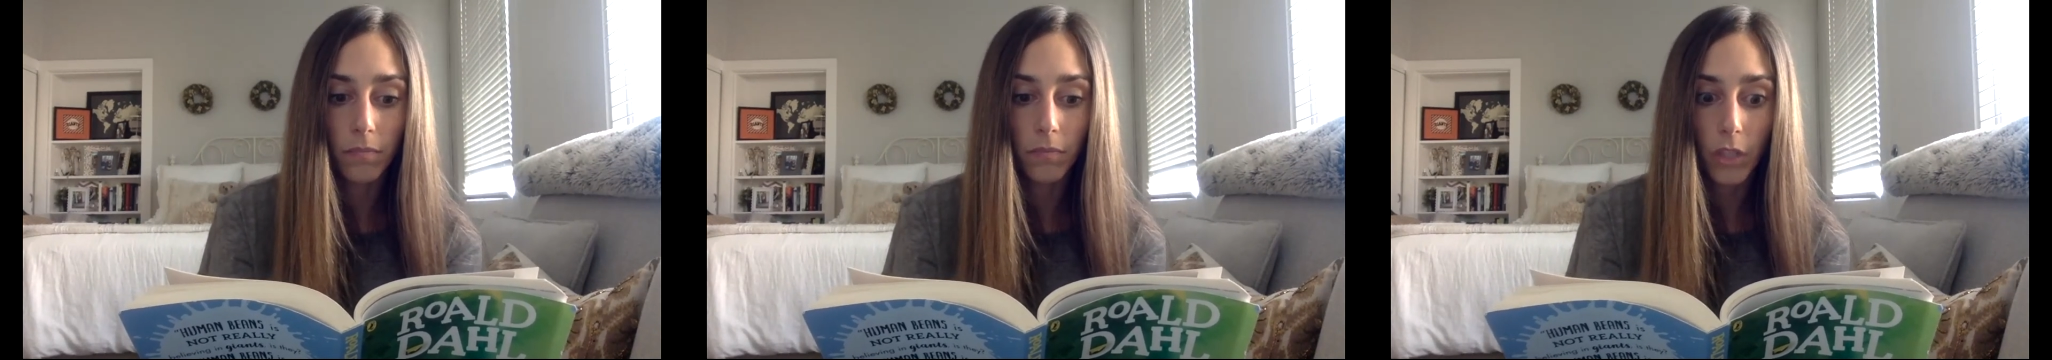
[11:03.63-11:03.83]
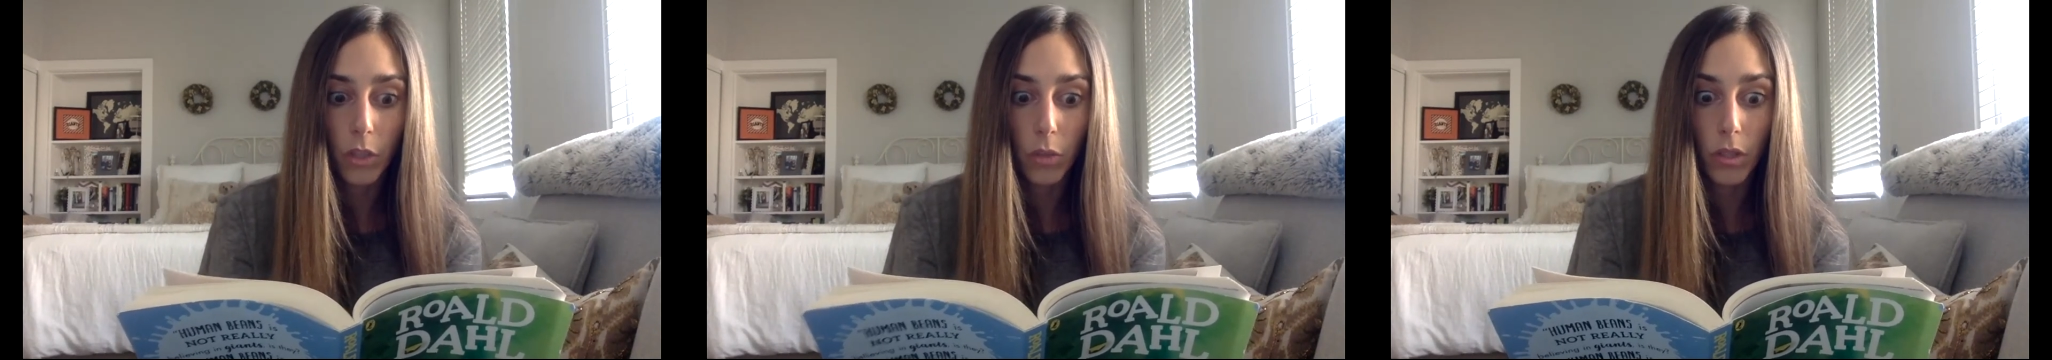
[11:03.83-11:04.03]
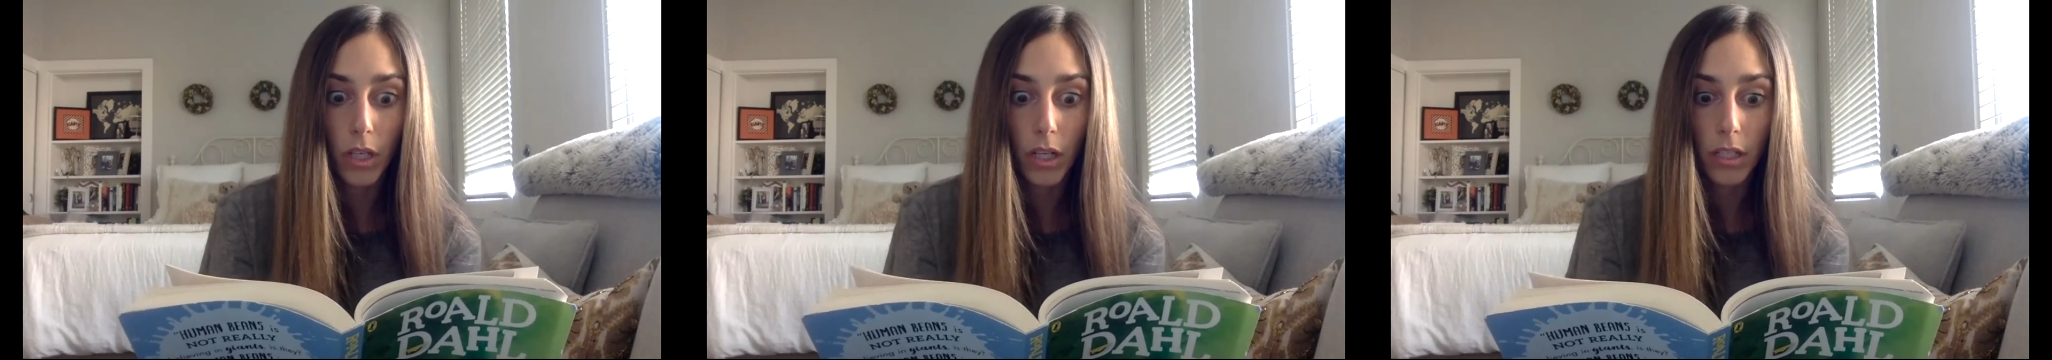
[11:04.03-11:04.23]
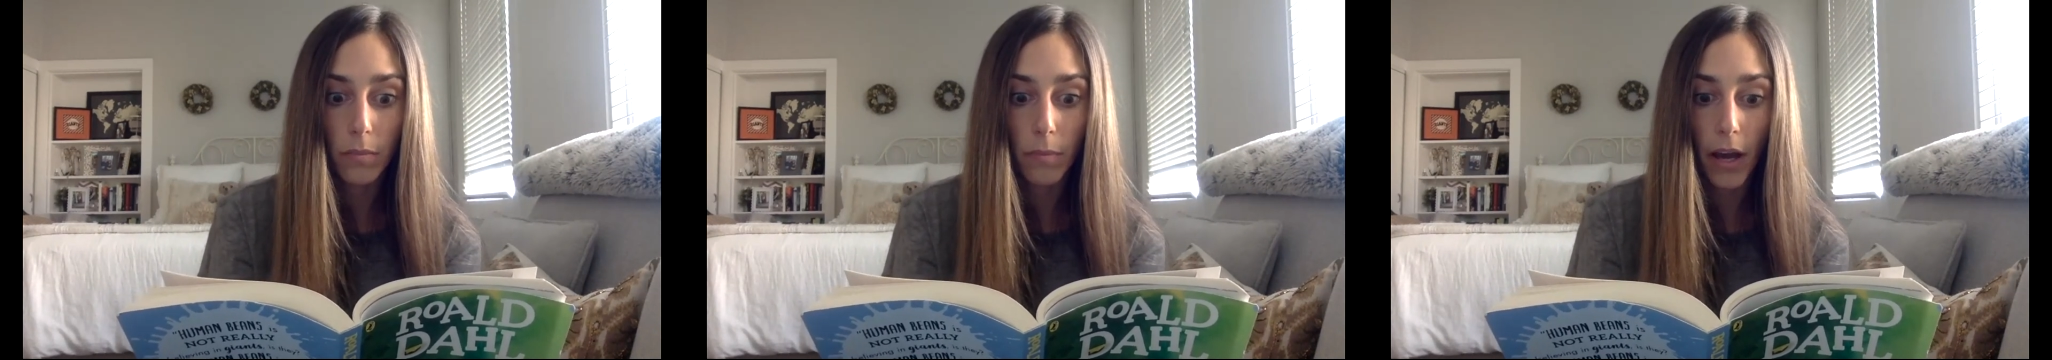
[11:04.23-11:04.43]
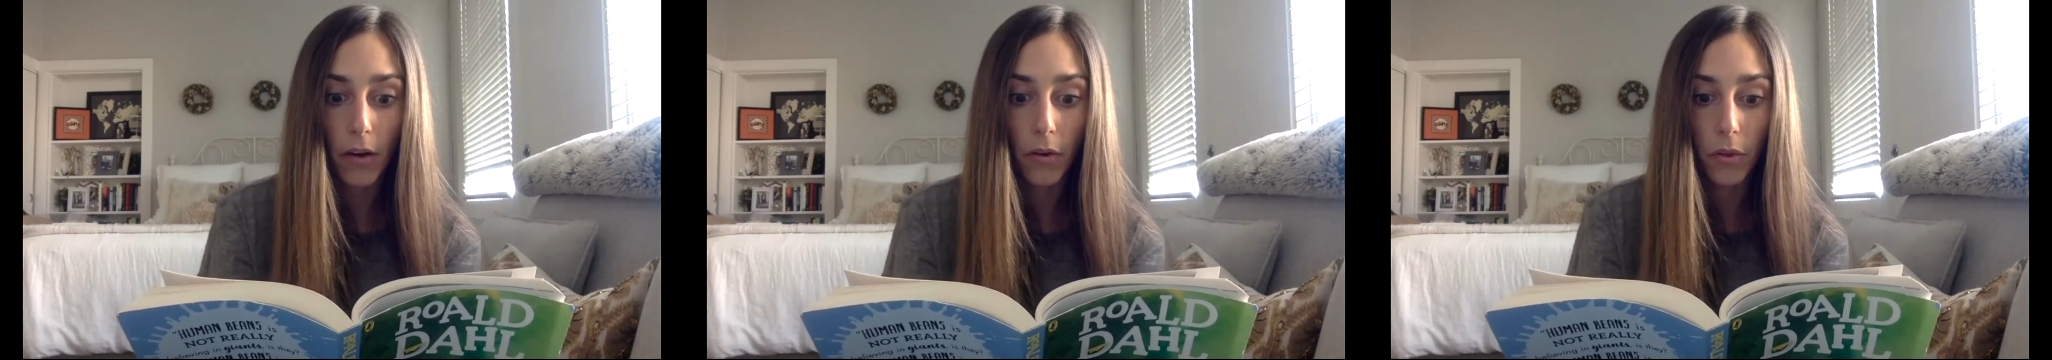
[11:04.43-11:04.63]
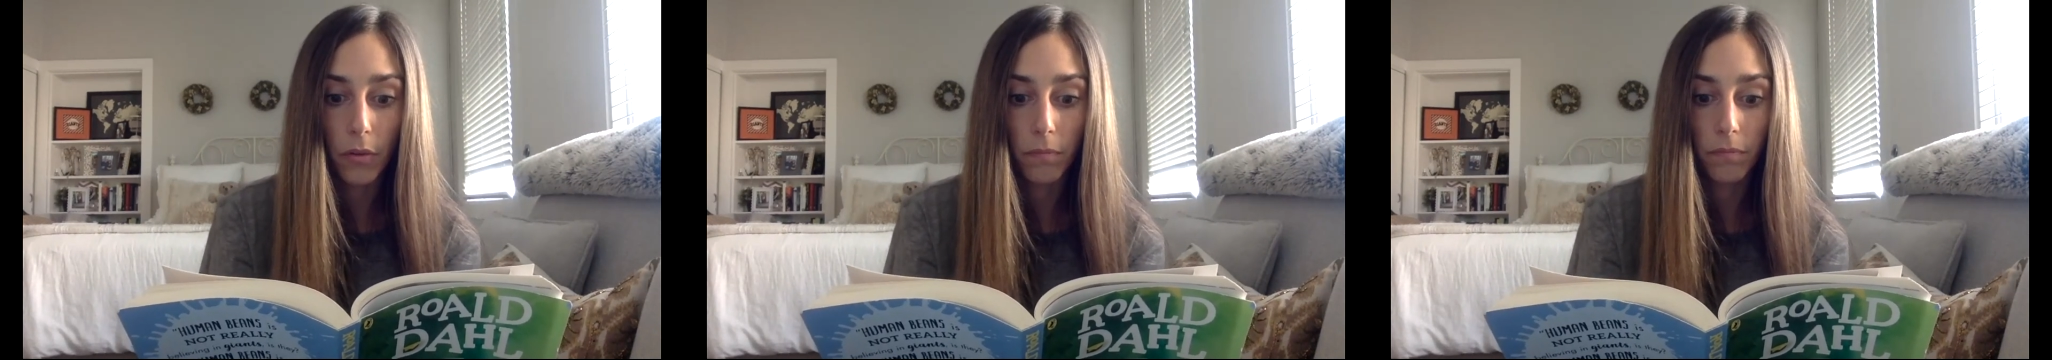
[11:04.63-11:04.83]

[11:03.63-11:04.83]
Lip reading: She was in his mouth.